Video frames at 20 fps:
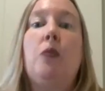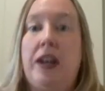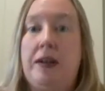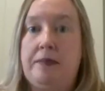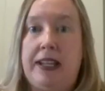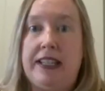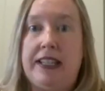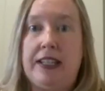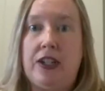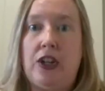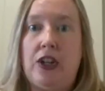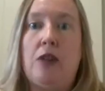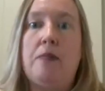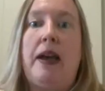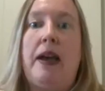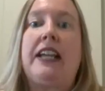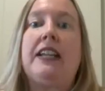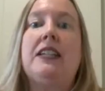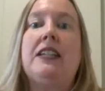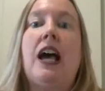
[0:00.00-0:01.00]
what it means to go
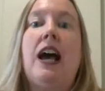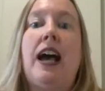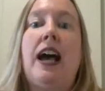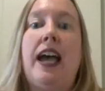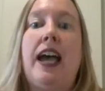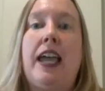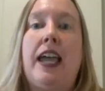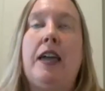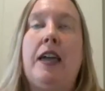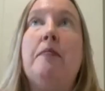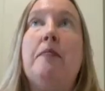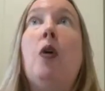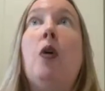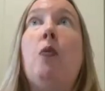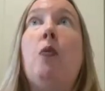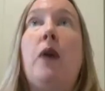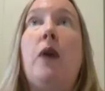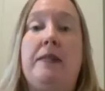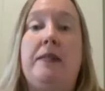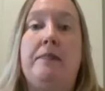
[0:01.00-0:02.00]
back in time,
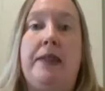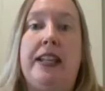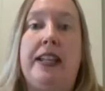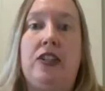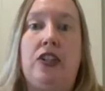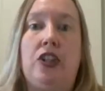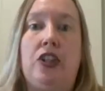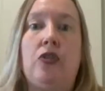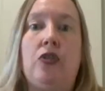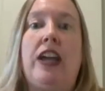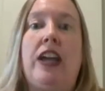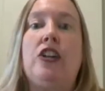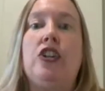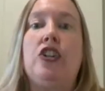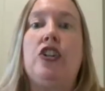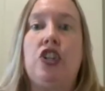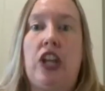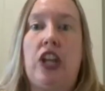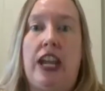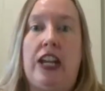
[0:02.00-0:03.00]
what it means to try
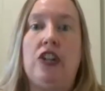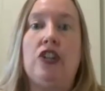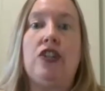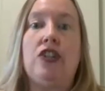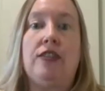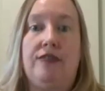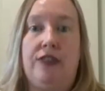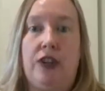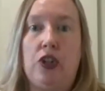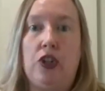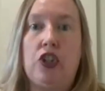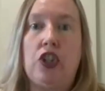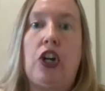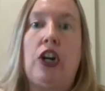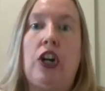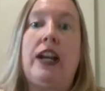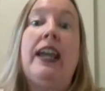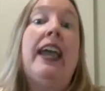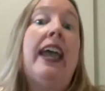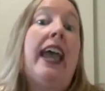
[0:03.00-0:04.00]
to change the
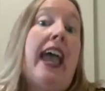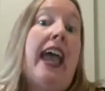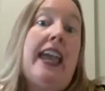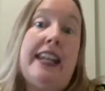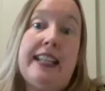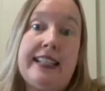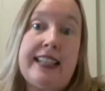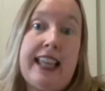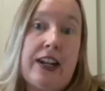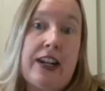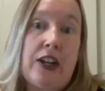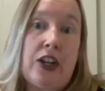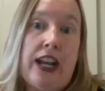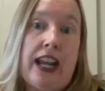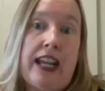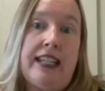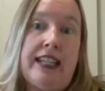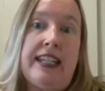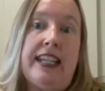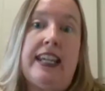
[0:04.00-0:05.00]
future, and is that a
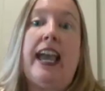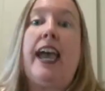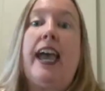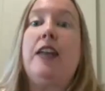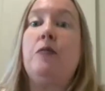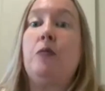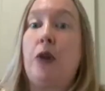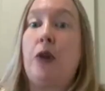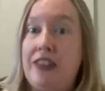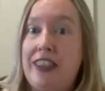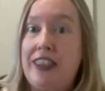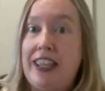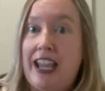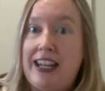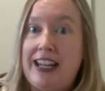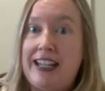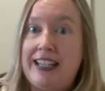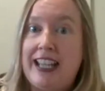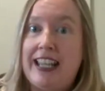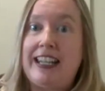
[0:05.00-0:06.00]
good idea? And what are the
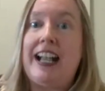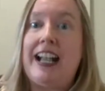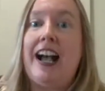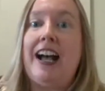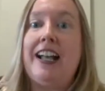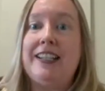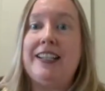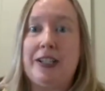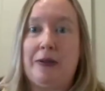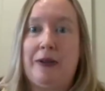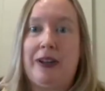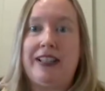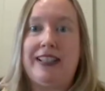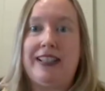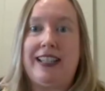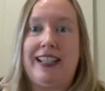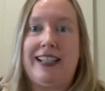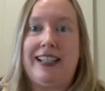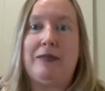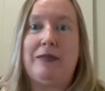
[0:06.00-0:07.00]
unintended
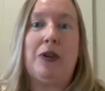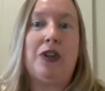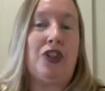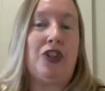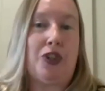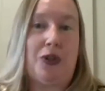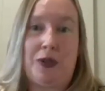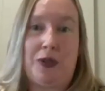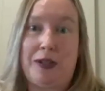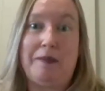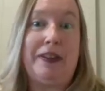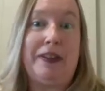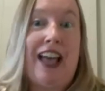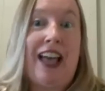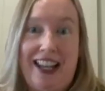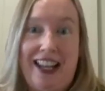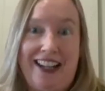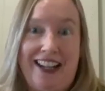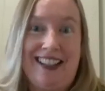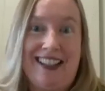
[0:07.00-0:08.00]
consequences, which shows up a
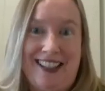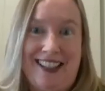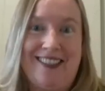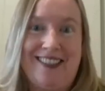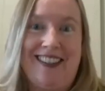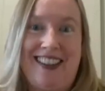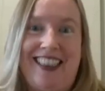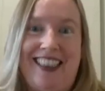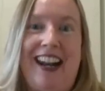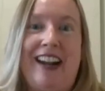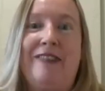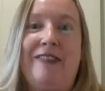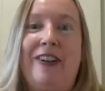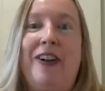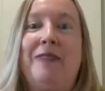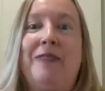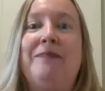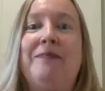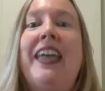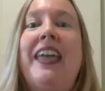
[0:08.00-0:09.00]
lot in the story that I
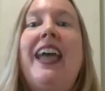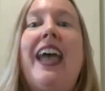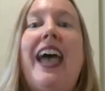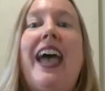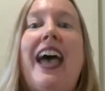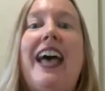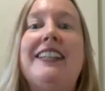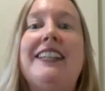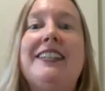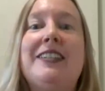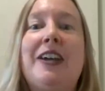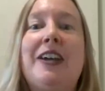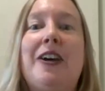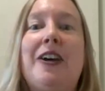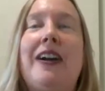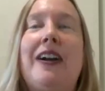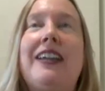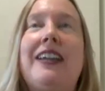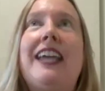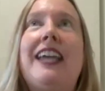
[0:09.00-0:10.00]
wrote. And
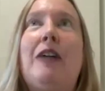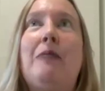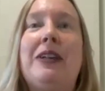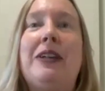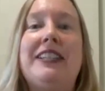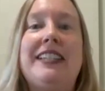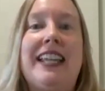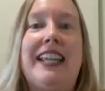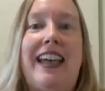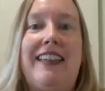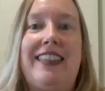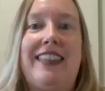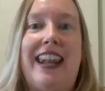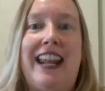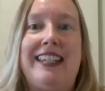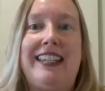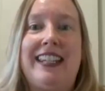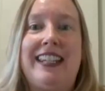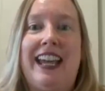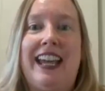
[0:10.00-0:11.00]
so, yeah, once I had that
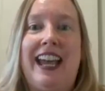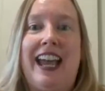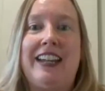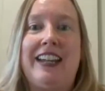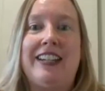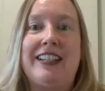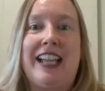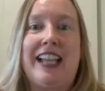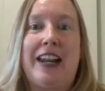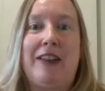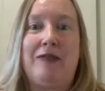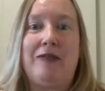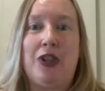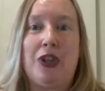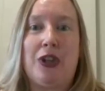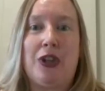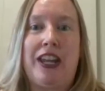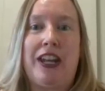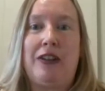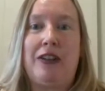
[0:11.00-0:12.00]
idea, I just kind of
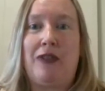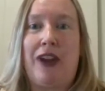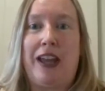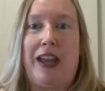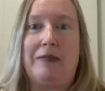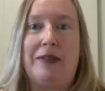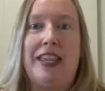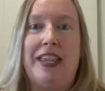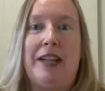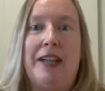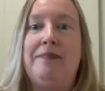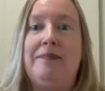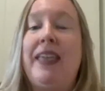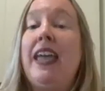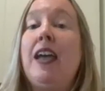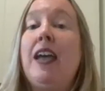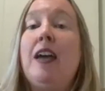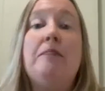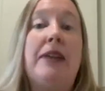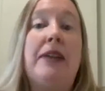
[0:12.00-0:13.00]
took it and ran with it.
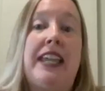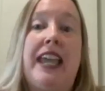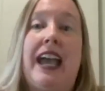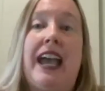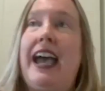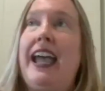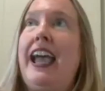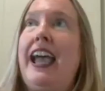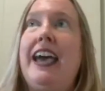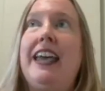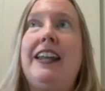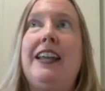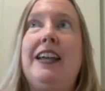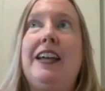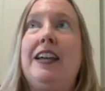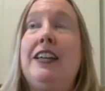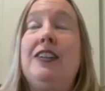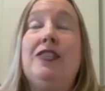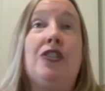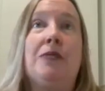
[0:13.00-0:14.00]
But yeah, I had
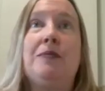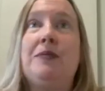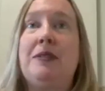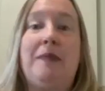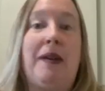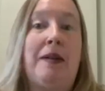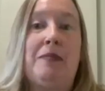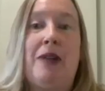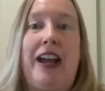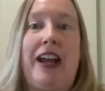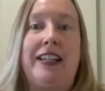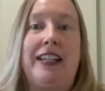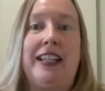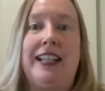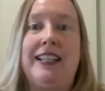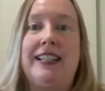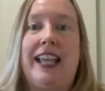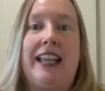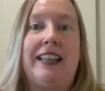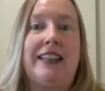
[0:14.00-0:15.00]
a, in terms of my
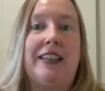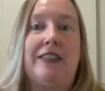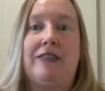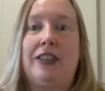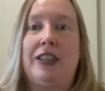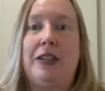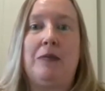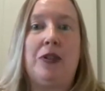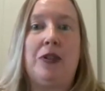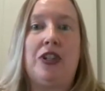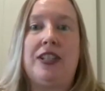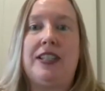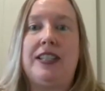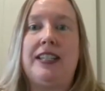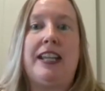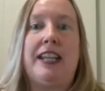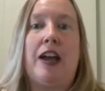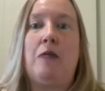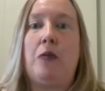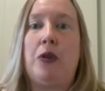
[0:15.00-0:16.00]
practice, I literally would just
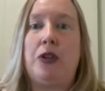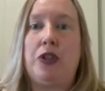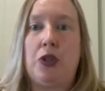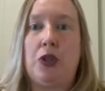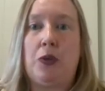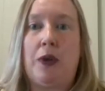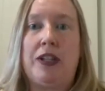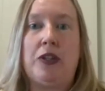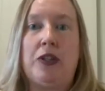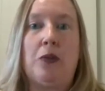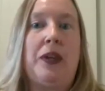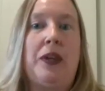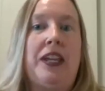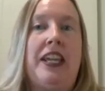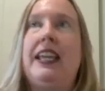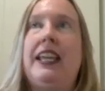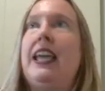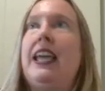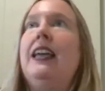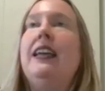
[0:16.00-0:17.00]
sit down once or twice a
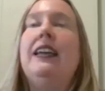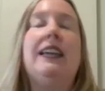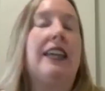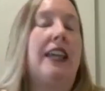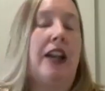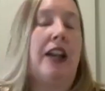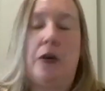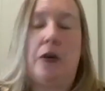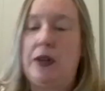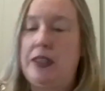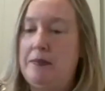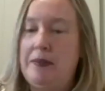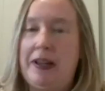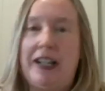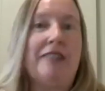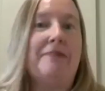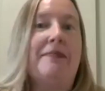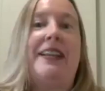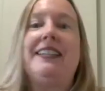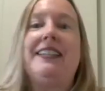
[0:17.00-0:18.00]
week, you know, in the
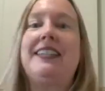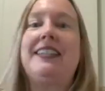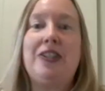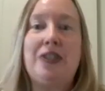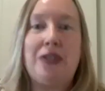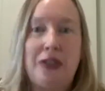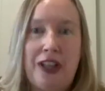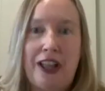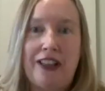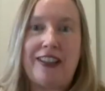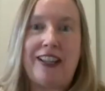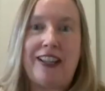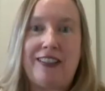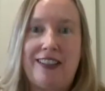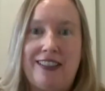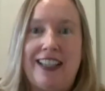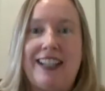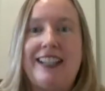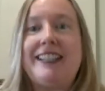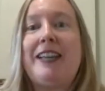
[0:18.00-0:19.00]
middle of my schedule, all the
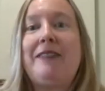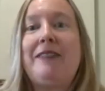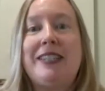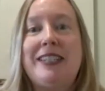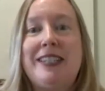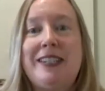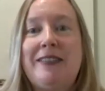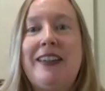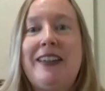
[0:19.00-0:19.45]
other things I was